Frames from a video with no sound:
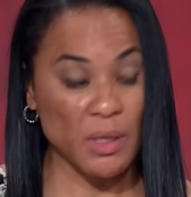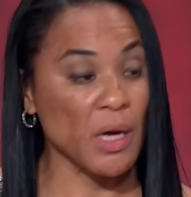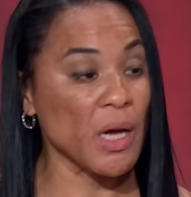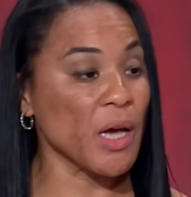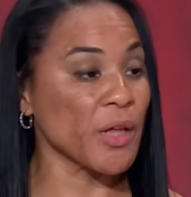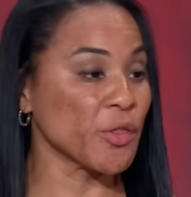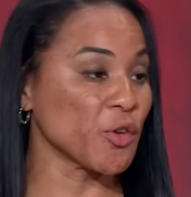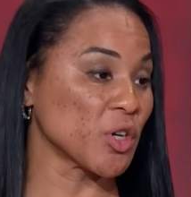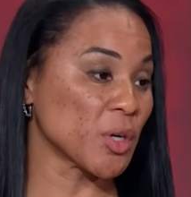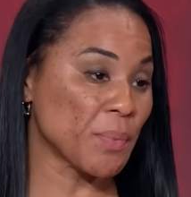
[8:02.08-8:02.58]

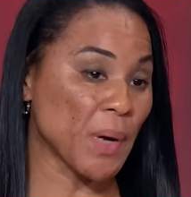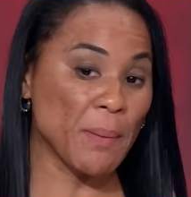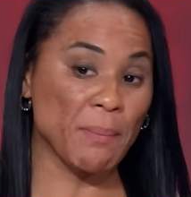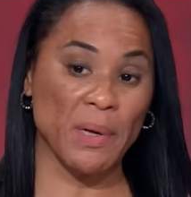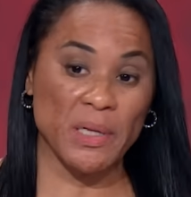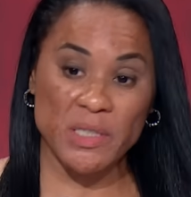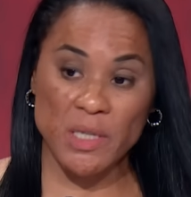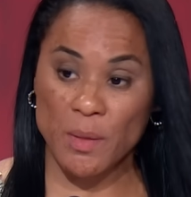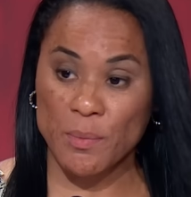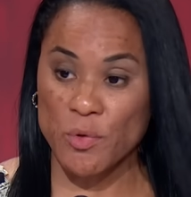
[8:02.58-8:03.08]
I thought about
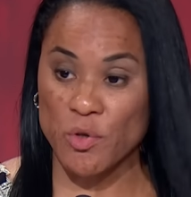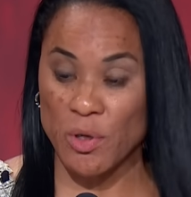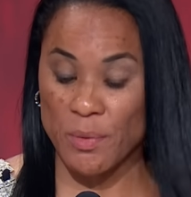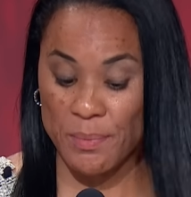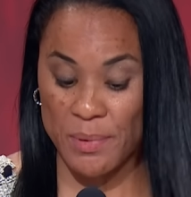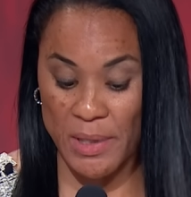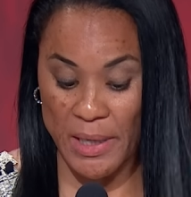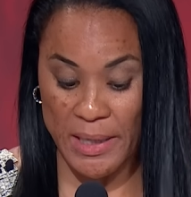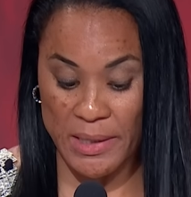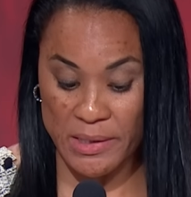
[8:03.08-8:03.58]
my
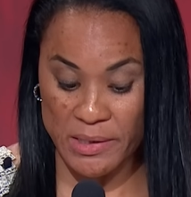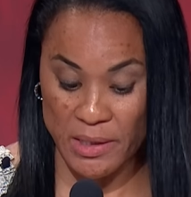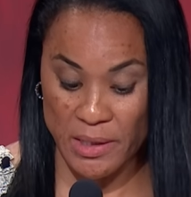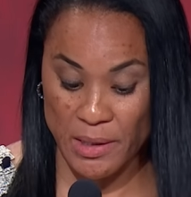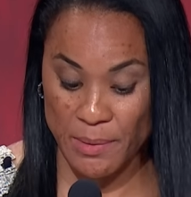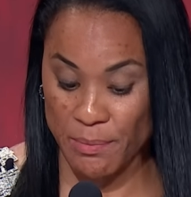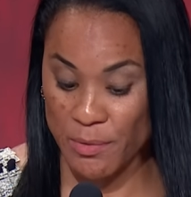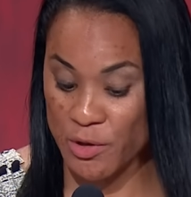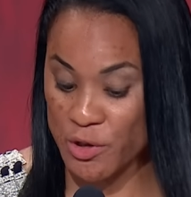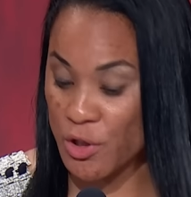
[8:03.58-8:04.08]
WNBA
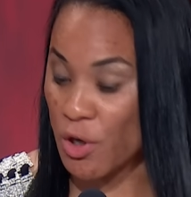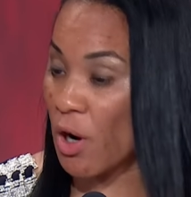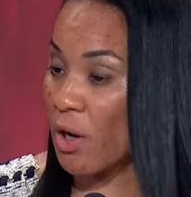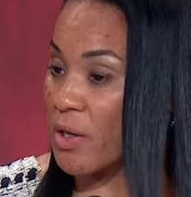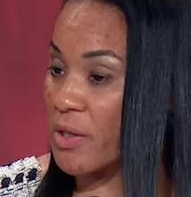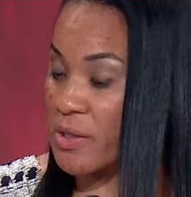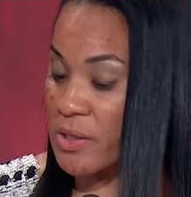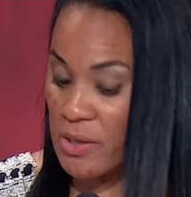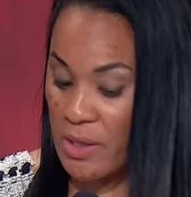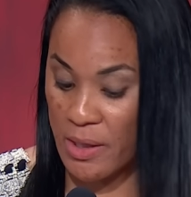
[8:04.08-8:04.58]
team, the
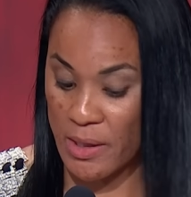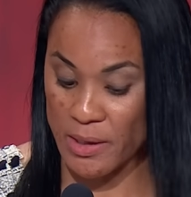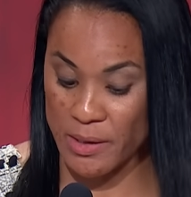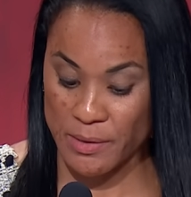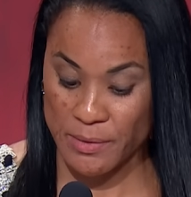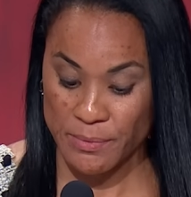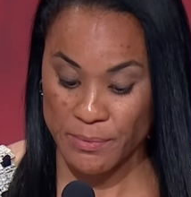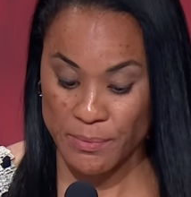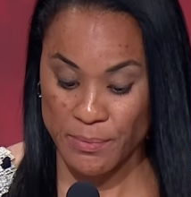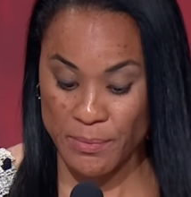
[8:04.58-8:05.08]
Charlotte Sting,